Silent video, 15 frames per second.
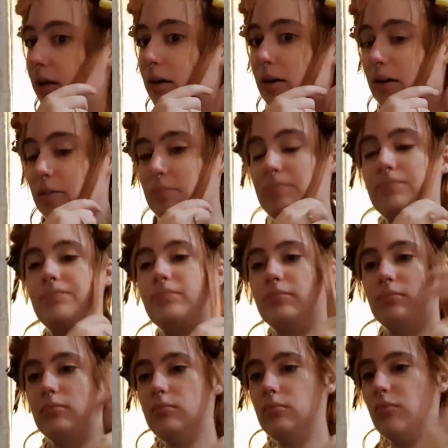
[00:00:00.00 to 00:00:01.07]
and
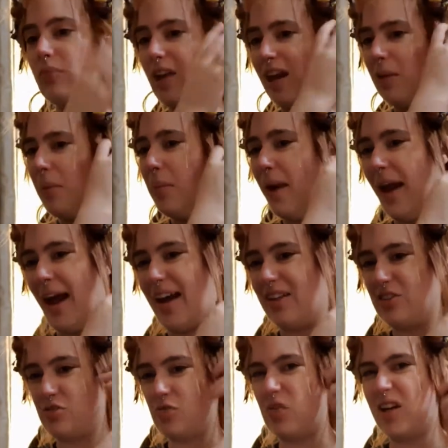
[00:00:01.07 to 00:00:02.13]
it made my
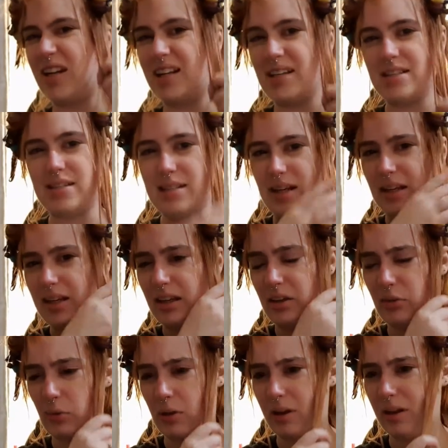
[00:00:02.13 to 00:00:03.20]
hands really sticky
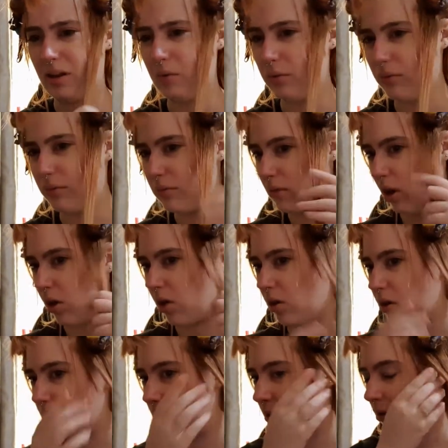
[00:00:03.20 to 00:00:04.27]
as well. It was
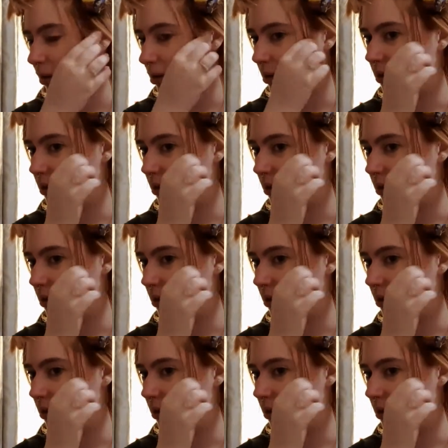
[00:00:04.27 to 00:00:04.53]
horrible.